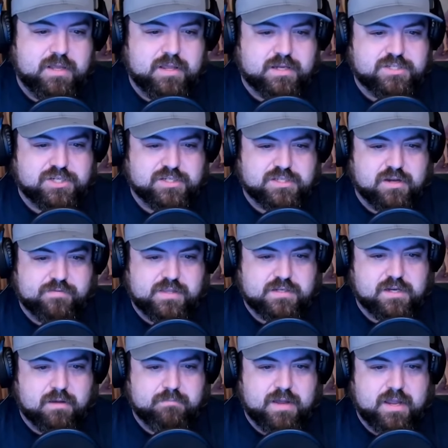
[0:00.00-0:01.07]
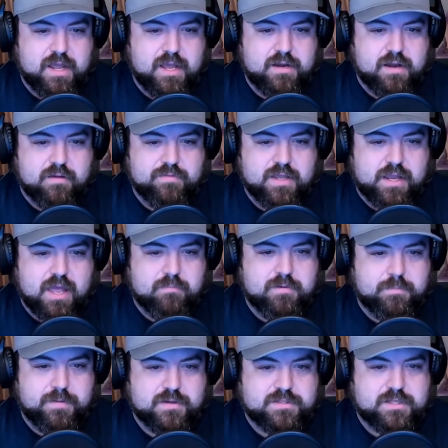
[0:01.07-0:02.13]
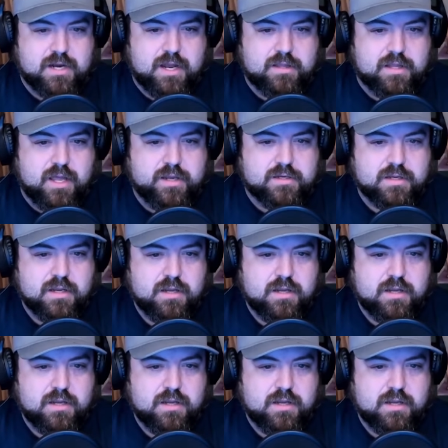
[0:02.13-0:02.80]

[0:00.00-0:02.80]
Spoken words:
That's just off the top of my head of the cabinet picks that I like.